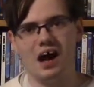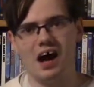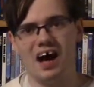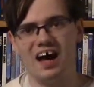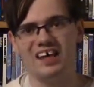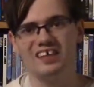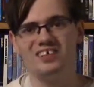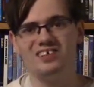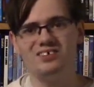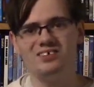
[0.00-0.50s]

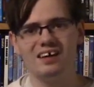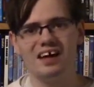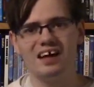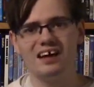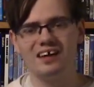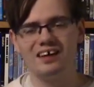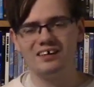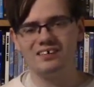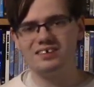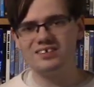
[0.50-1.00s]
I do
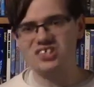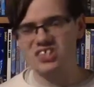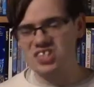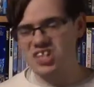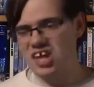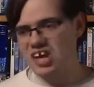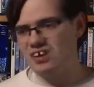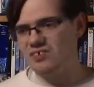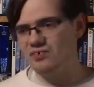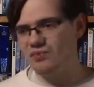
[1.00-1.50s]
not
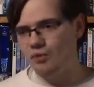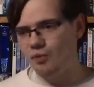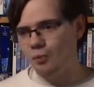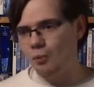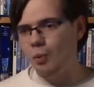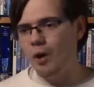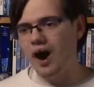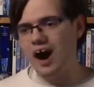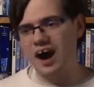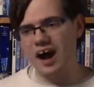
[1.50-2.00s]
understand
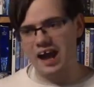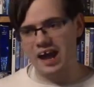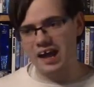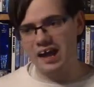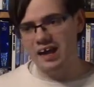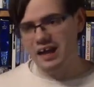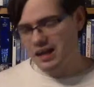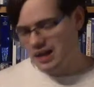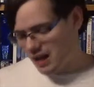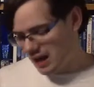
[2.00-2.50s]
why.
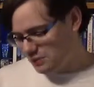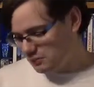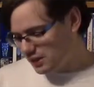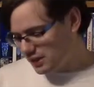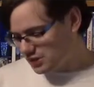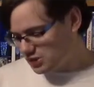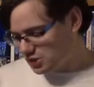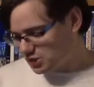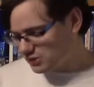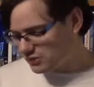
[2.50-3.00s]
I'm
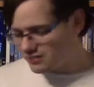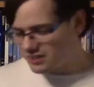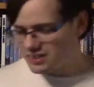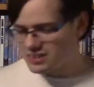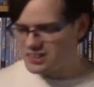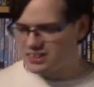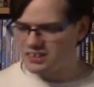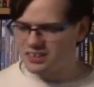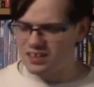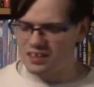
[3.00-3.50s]
not sure this
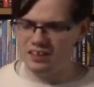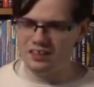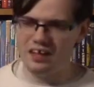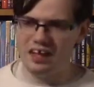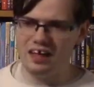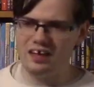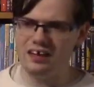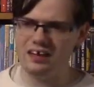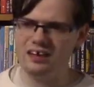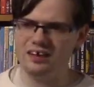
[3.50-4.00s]
is in
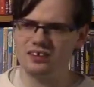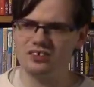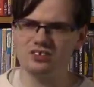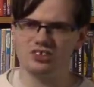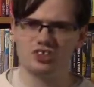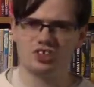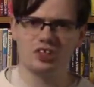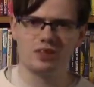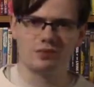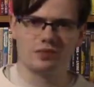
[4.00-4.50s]
any other
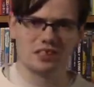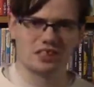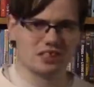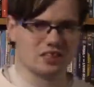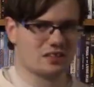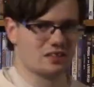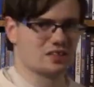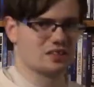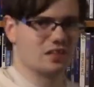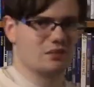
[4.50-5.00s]

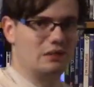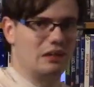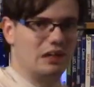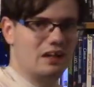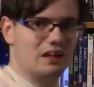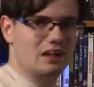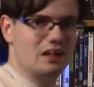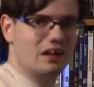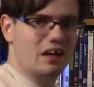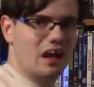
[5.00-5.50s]
services. I
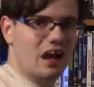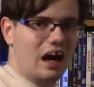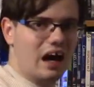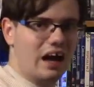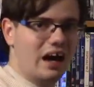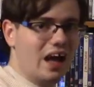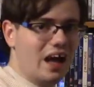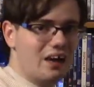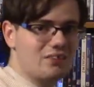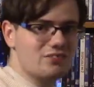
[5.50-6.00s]
mean,
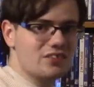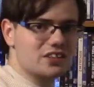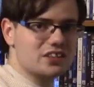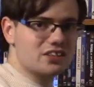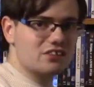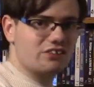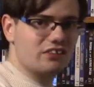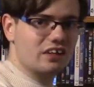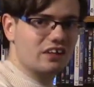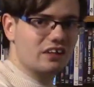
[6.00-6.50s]
I have
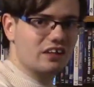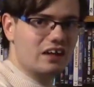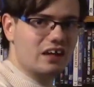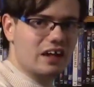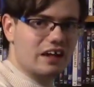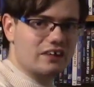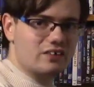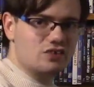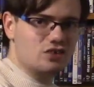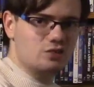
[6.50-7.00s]
Xfinity
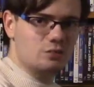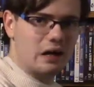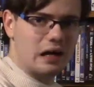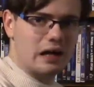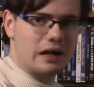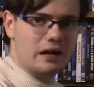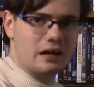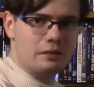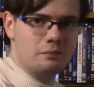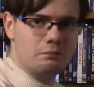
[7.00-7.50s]
as
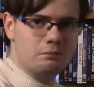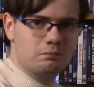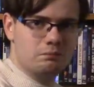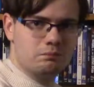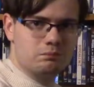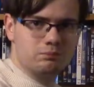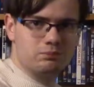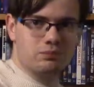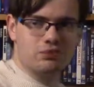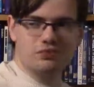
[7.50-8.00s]
my
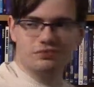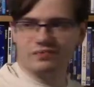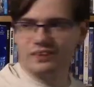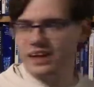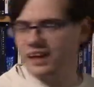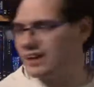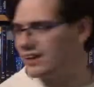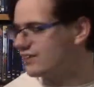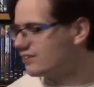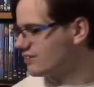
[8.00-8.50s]

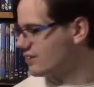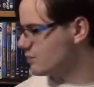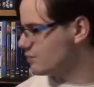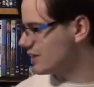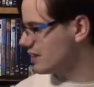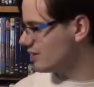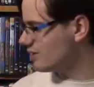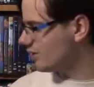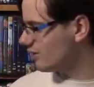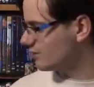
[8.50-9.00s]
provider. I
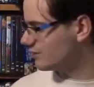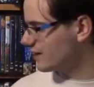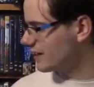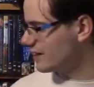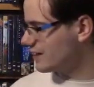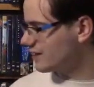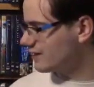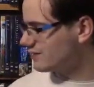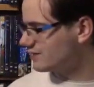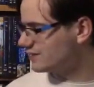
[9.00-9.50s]
mean,
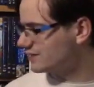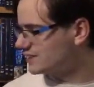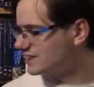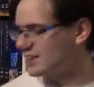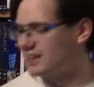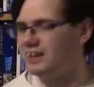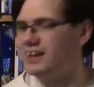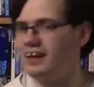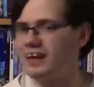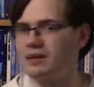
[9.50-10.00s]
already they're just
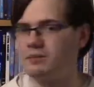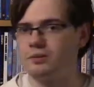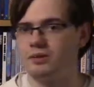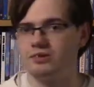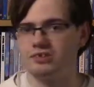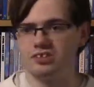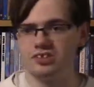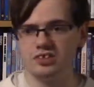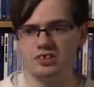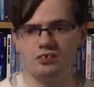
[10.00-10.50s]
a
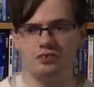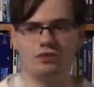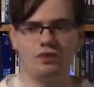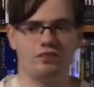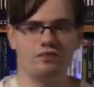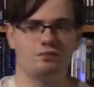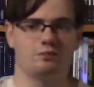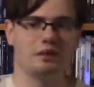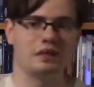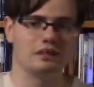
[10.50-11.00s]
nightmare to deal
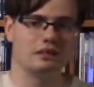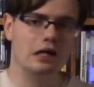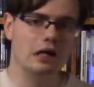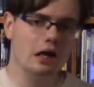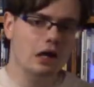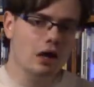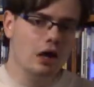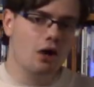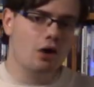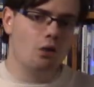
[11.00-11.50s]
with, but
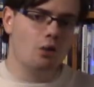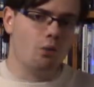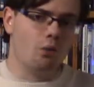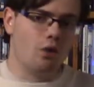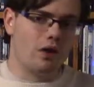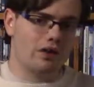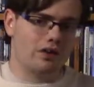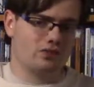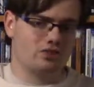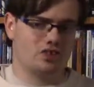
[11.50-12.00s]

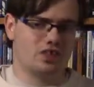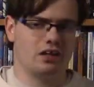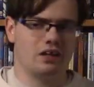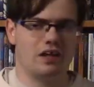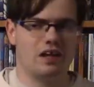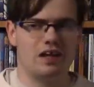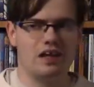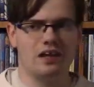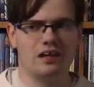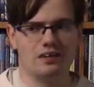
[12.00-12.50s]
what else can I
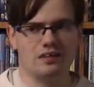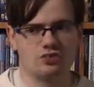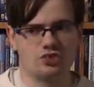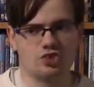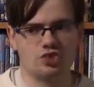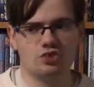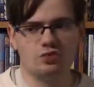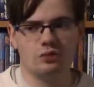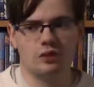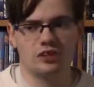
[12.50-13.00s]
get? There's
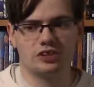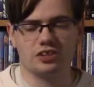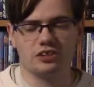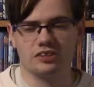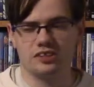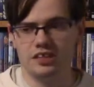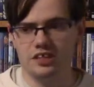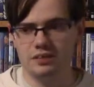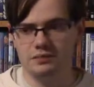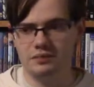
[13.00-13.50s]
too much on
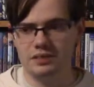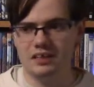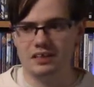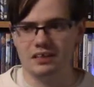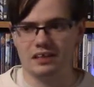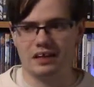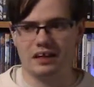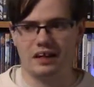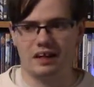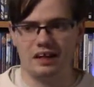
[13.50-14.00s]
TV
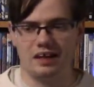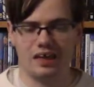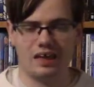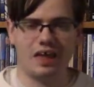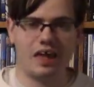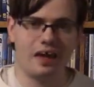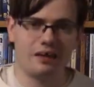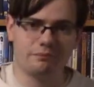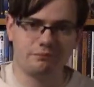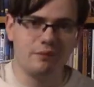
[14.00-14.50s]
that I
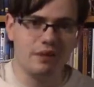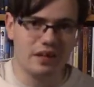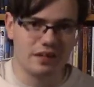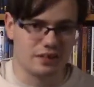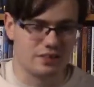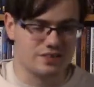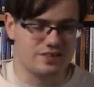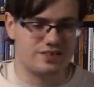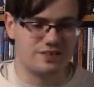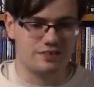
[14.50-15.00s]
can't
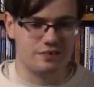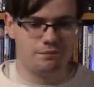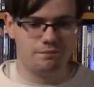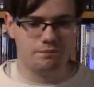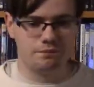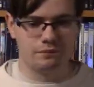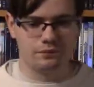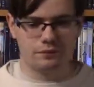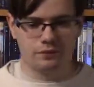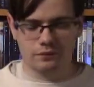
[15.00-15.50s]
miss.
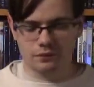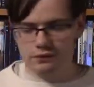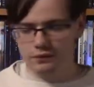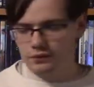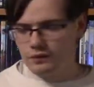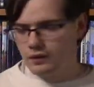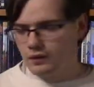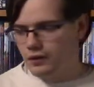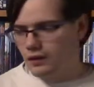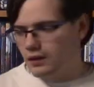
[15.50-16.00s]

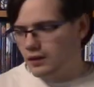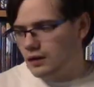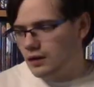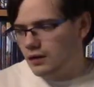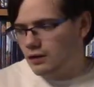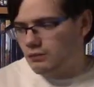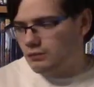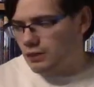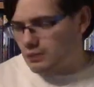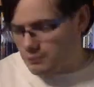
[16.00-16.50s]

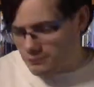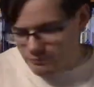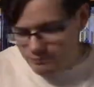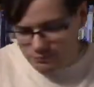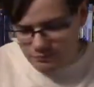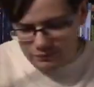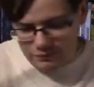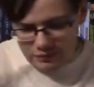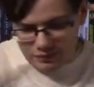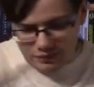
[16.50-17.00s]
Well,
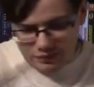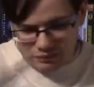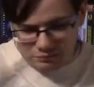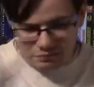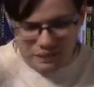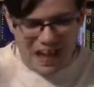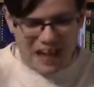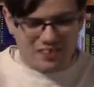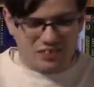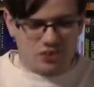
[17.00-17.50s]

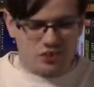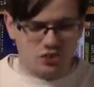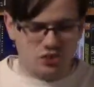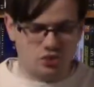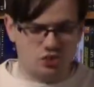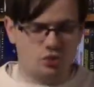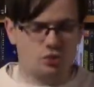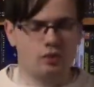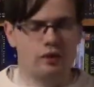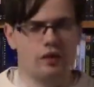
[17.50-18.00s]
back to the
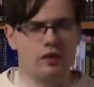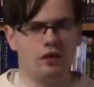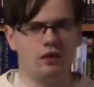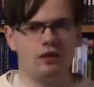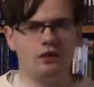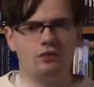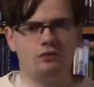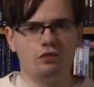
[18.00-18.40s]
story.